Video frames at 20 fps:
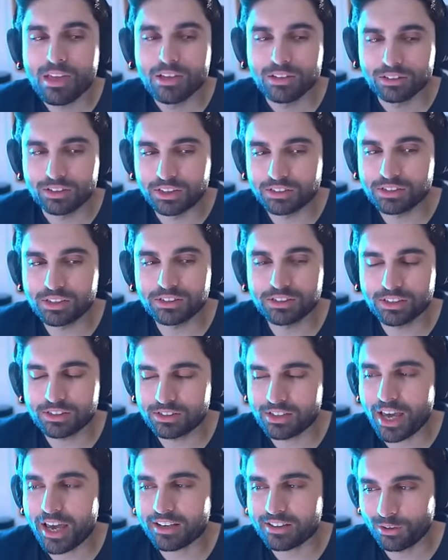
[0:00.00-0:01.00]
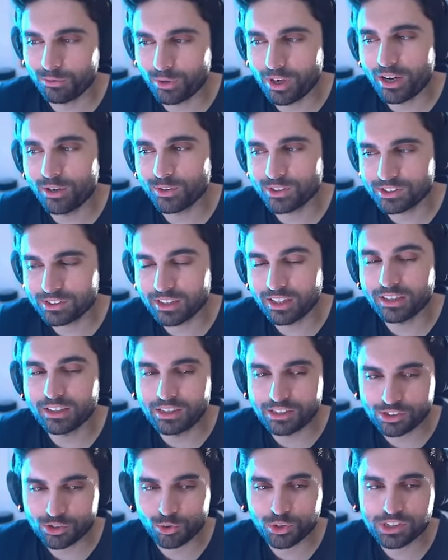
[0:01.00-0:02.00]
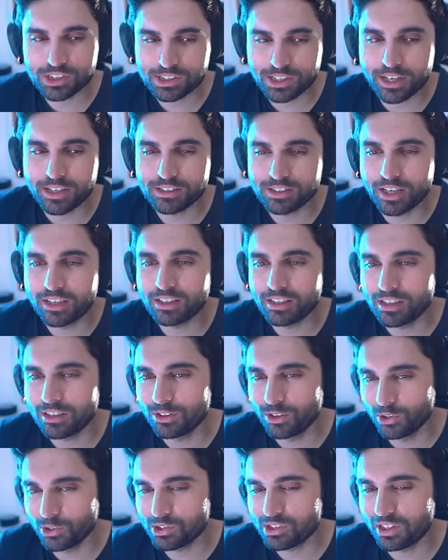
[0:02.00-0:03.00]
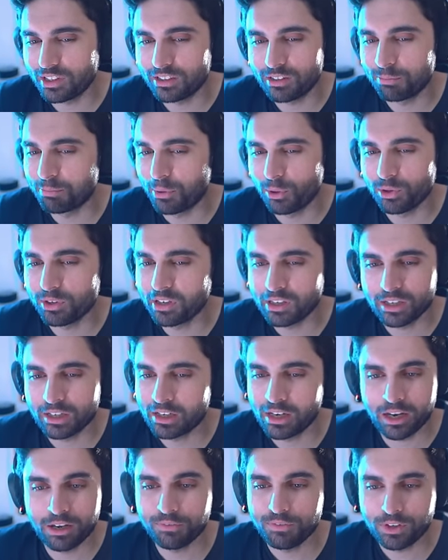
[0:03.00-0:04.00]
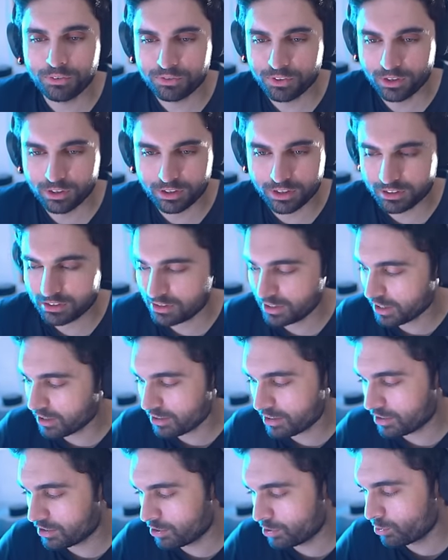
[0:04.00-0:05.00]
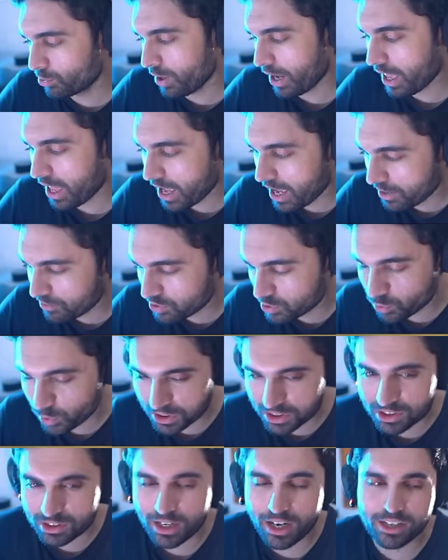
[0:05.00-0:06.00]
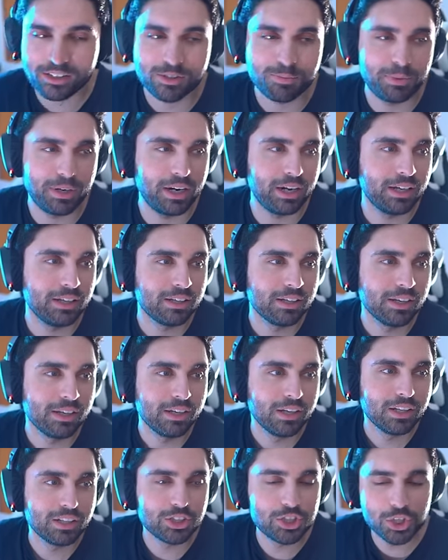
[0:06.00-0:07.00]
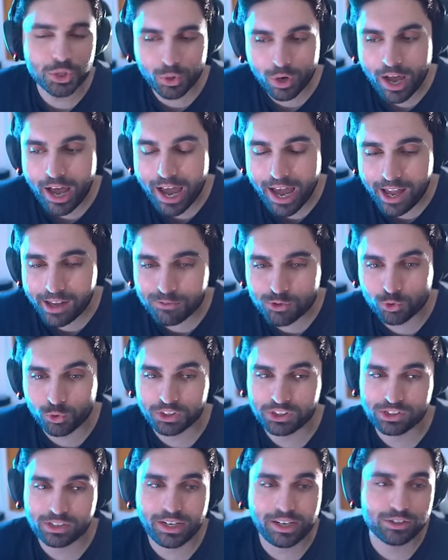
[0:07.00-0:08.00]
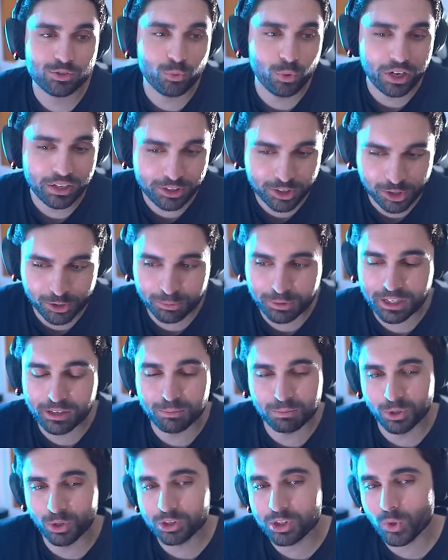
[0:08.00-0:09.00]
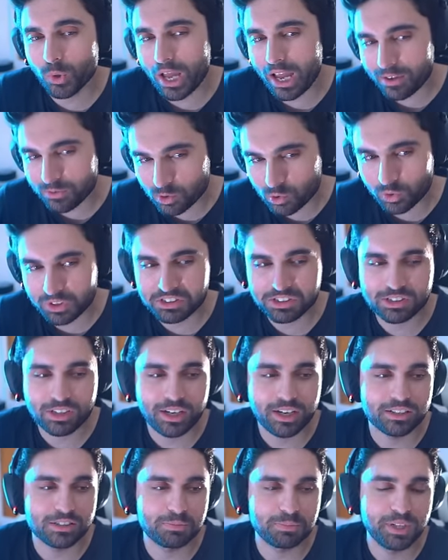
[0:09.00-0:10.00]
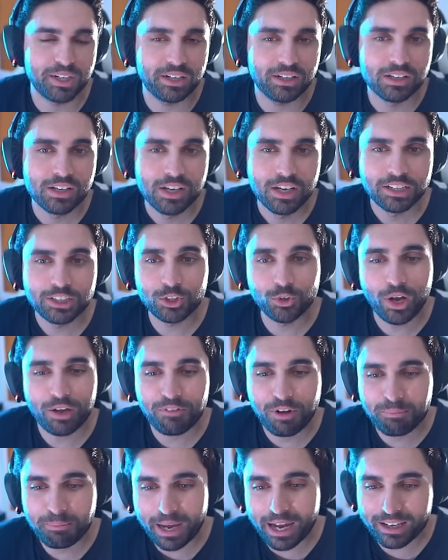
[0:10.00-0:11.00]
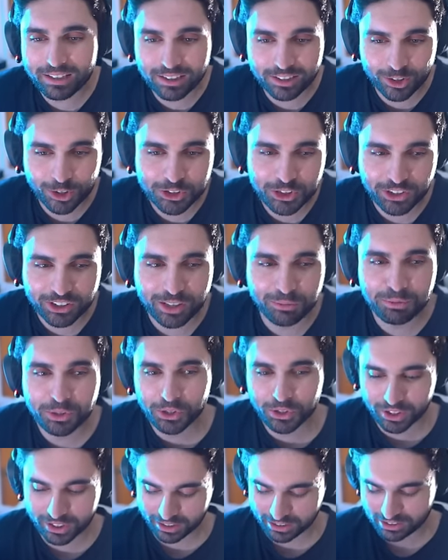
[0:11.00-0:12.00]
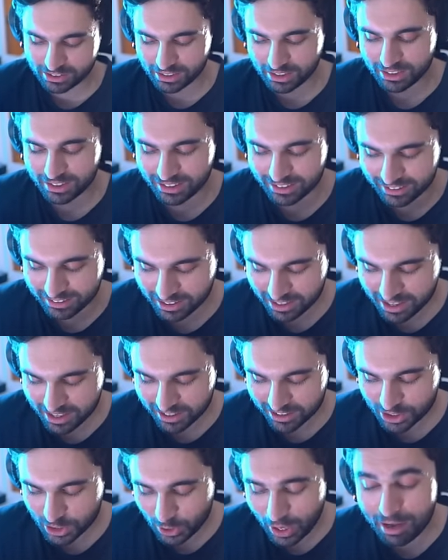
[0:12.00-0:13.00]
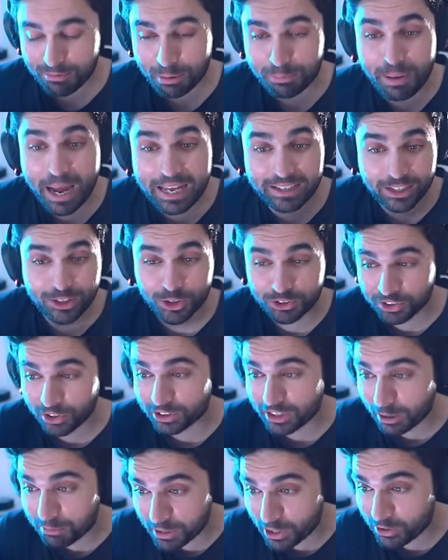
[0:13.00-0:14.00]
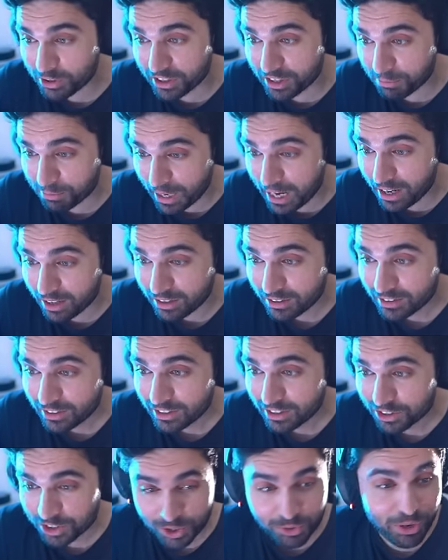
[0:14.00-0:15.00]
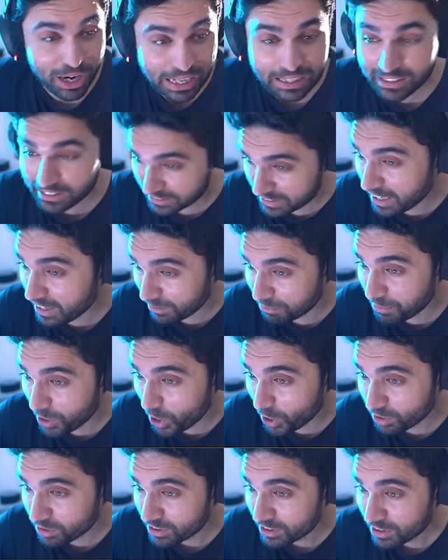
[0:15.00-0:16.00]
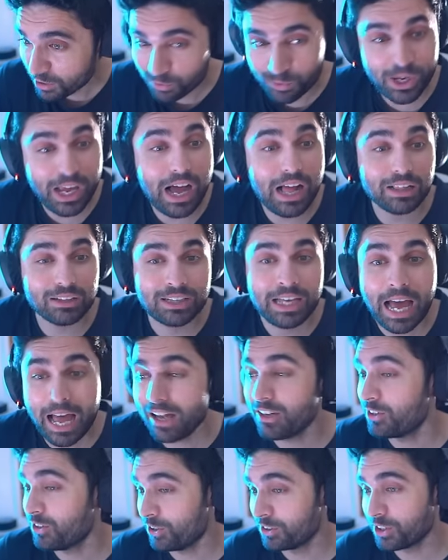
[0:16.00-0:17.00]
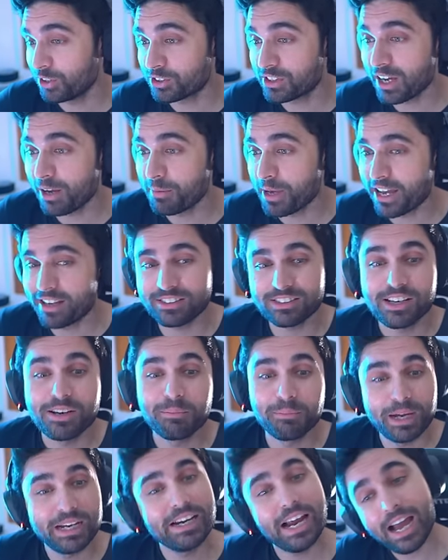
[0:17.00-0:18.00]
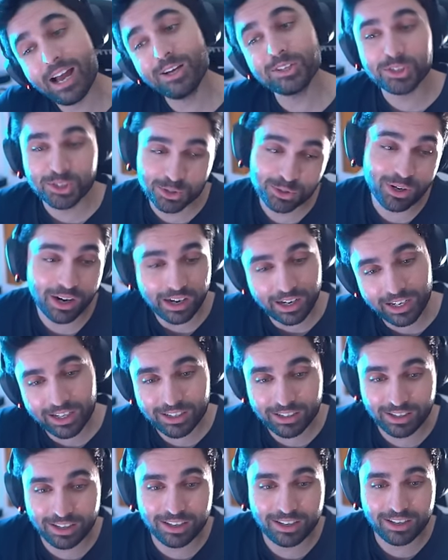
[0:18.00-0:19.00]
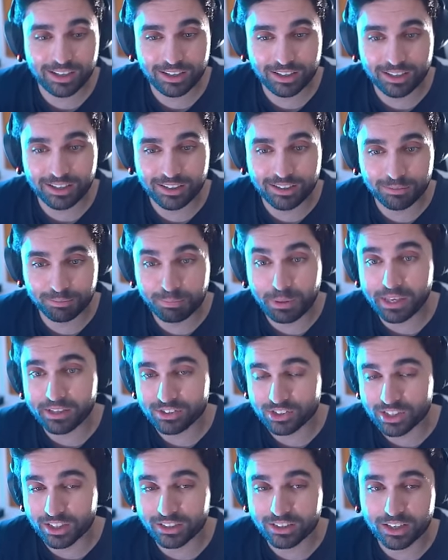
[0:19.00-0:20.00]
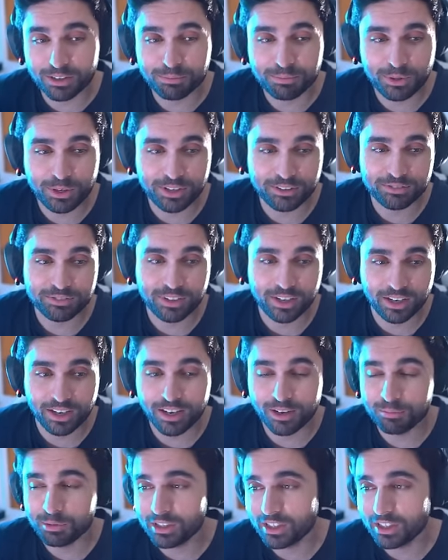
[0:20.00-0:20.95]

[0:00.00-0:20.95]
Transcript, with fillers: That is- This is exactly why I was saying he switched sides, and he knows it. Bro, if, if you're listening, you have switched sides, bro. You have switched sides. What do you mean, bro? You have switched sides, bruh. You have abandoned on your community, son. You have abandoned on your community, bruh. You really did, bro. We all counted on your dumbass, but now you are uh, being stunning and brave. Uh, I